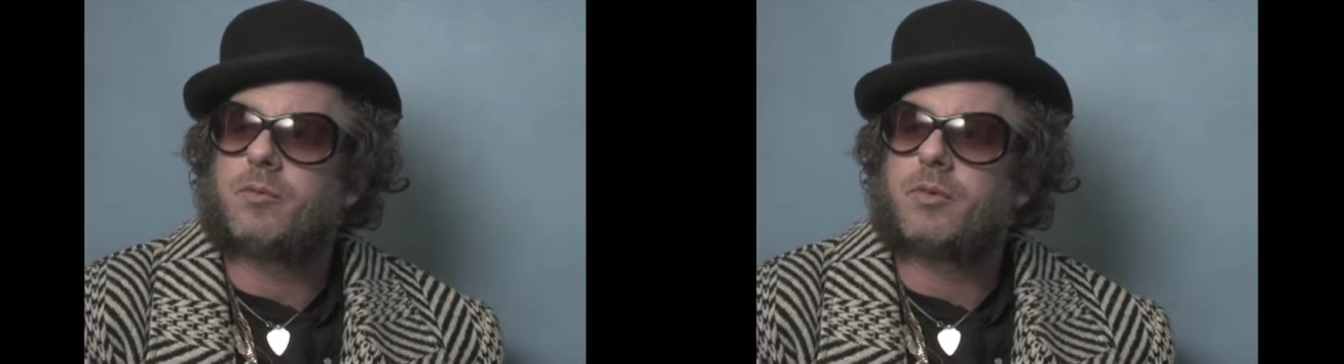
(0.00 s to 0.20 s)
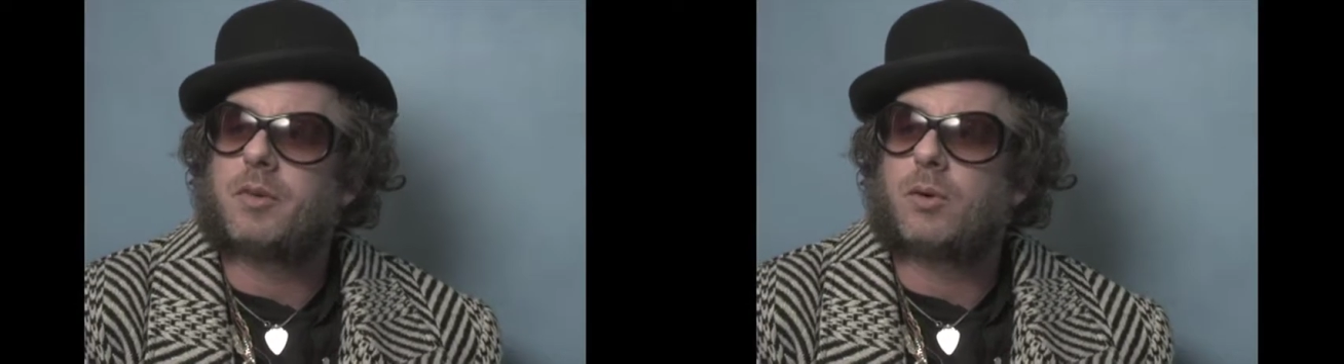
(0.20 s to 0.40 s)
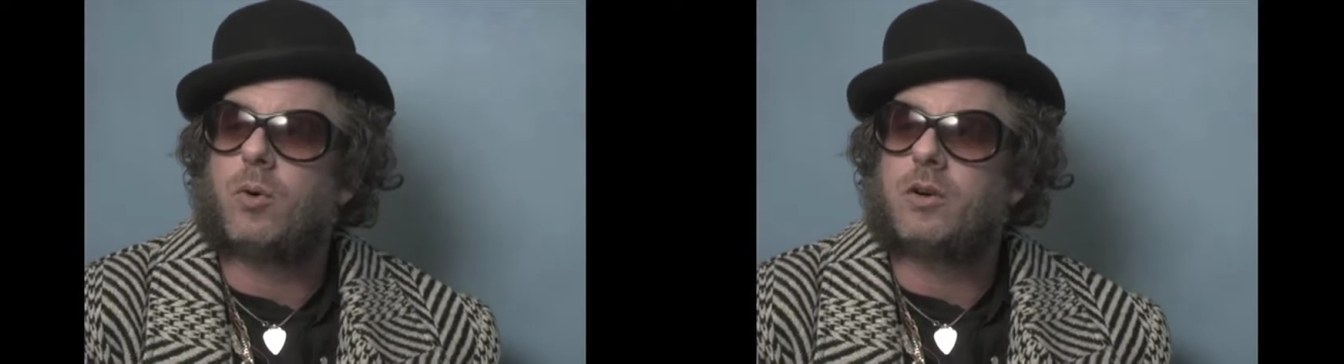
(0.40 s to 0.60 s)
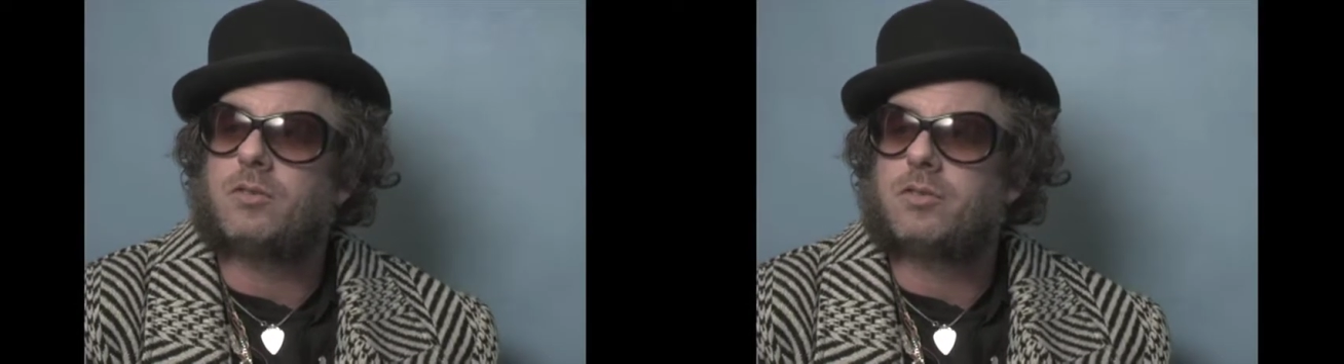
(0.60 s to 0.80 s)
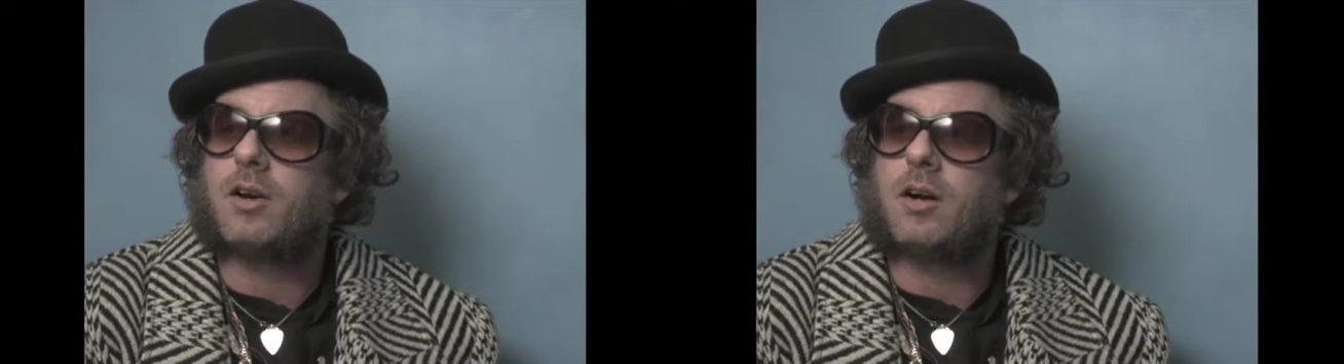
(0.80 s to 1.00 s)
from the
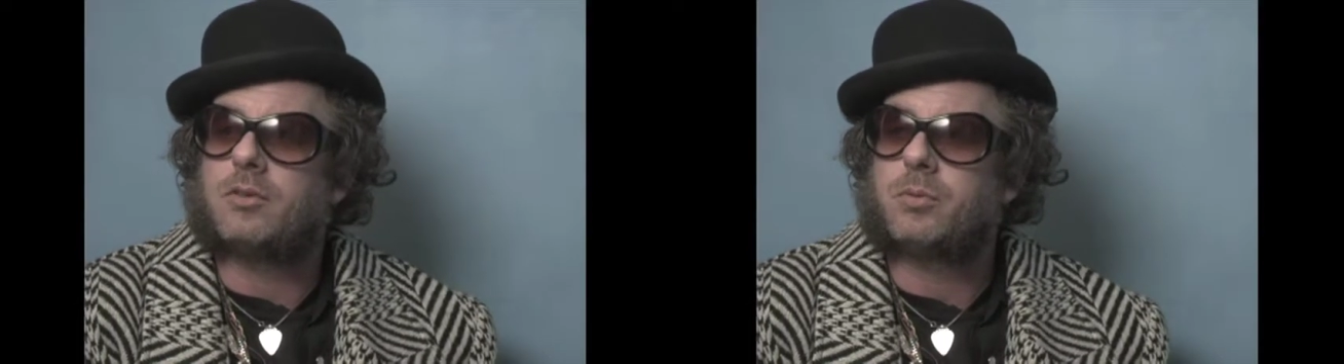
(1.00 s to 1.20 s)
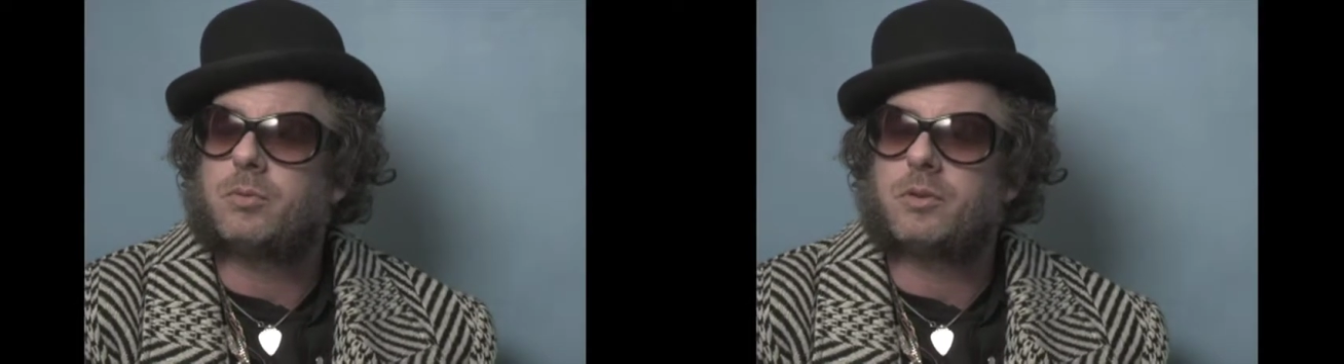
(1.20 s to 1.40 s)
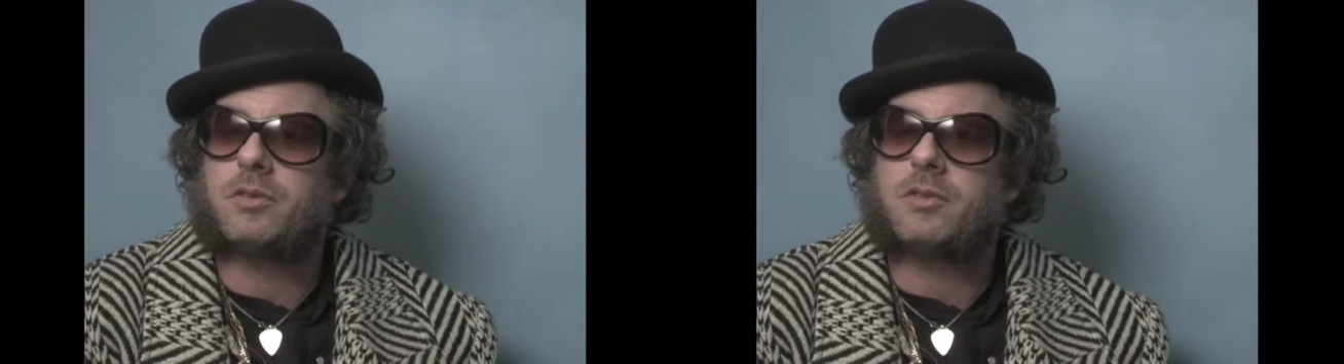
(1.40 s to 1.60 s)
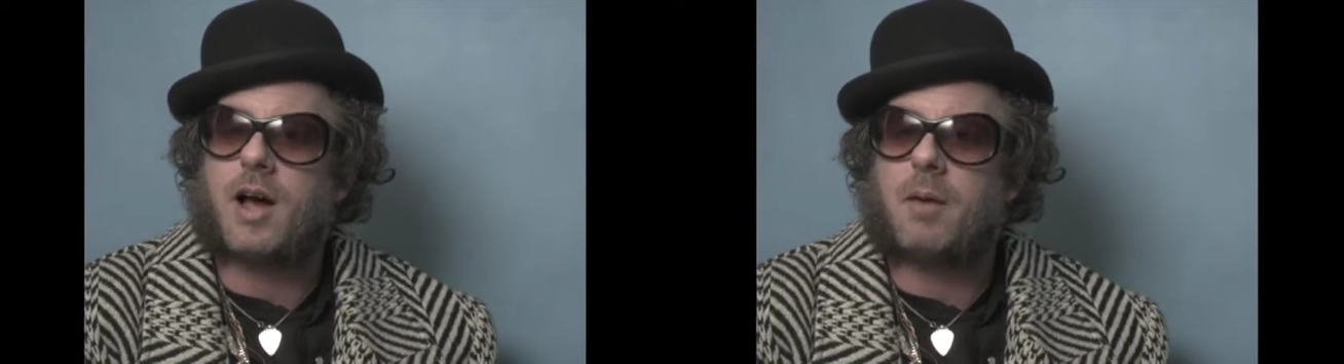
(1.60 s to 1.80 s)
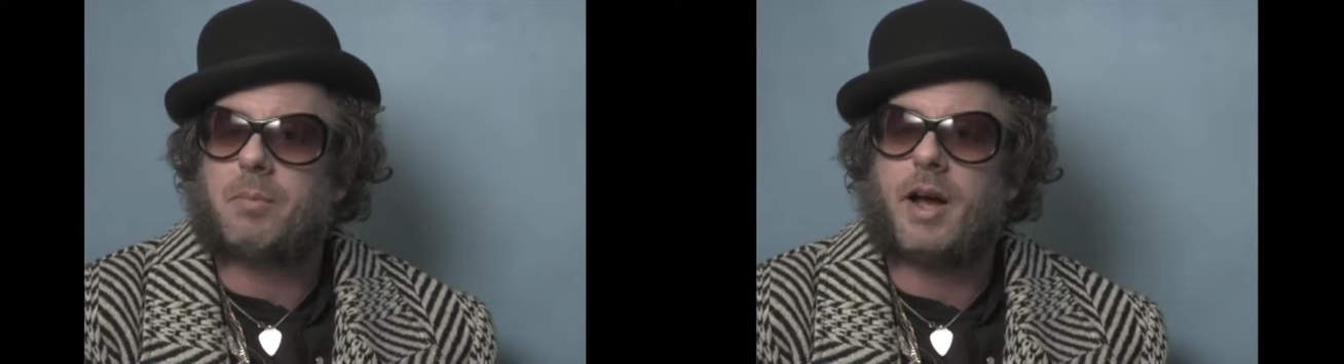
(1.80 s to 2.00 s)
cornstarch, which was a
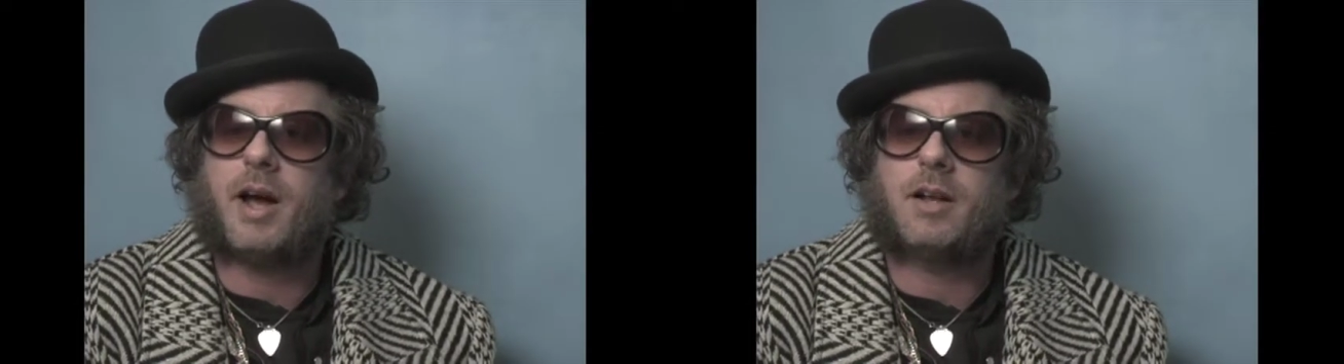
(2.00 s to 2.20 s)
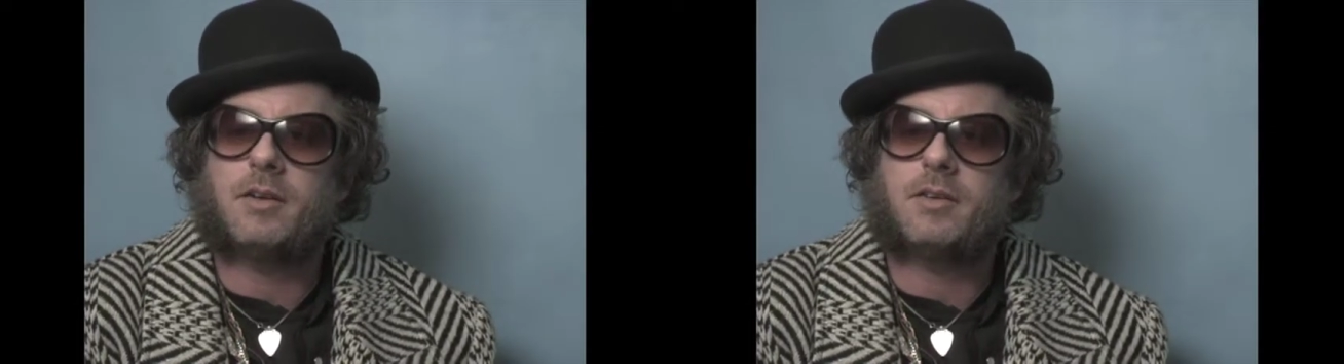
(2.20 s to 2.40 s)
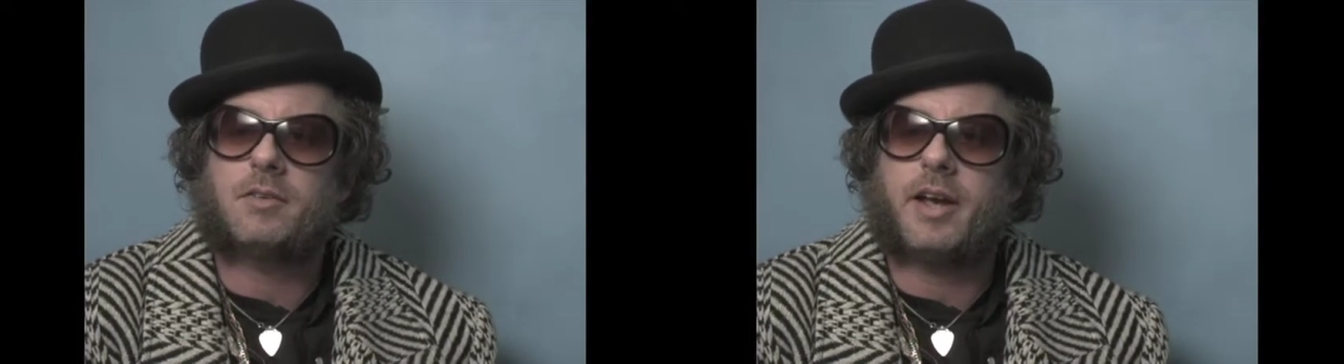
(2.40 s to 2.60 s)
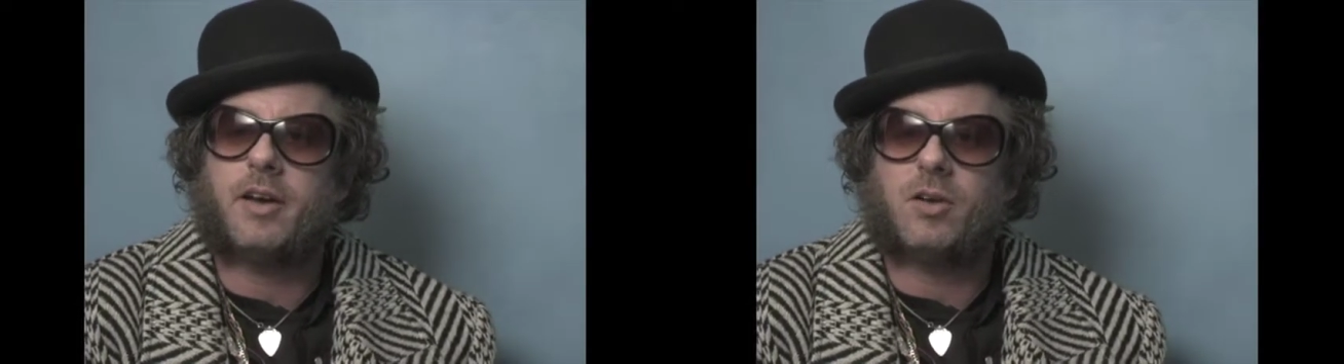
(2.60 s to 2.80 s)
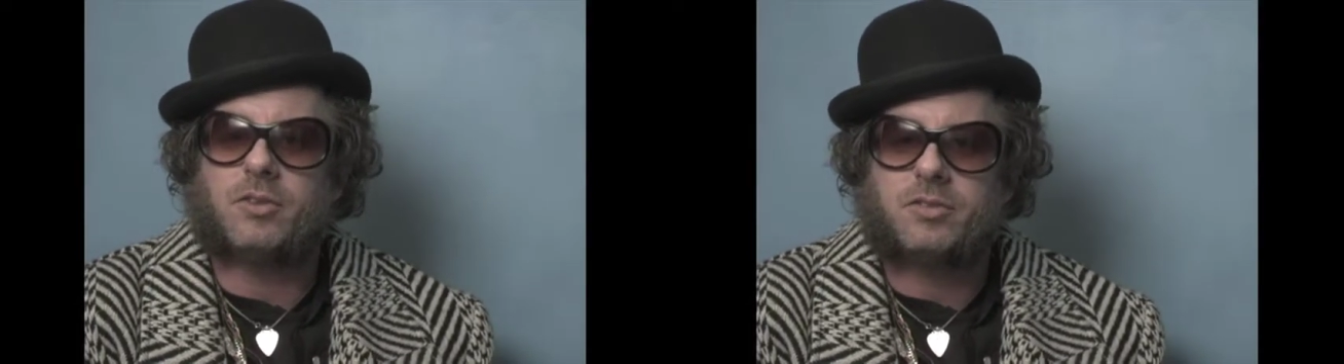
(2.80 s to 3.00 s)
top hat and
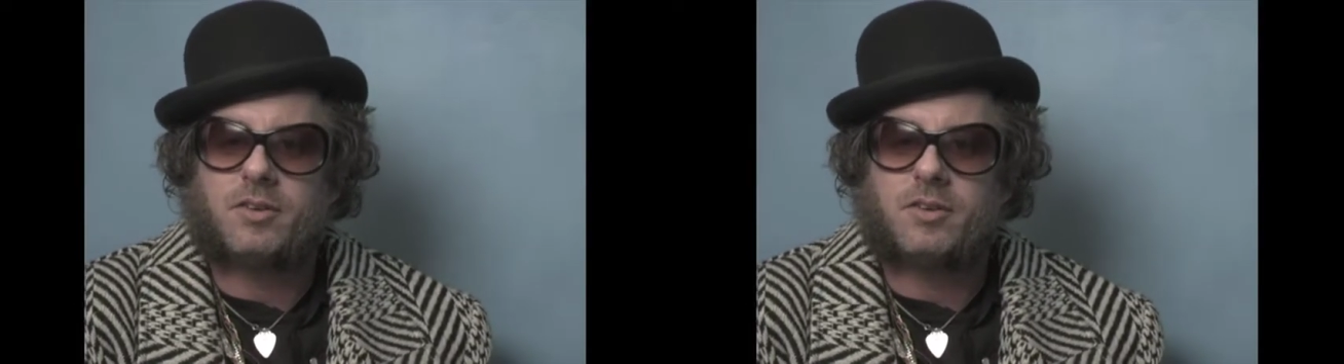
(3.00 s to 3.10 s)
tails.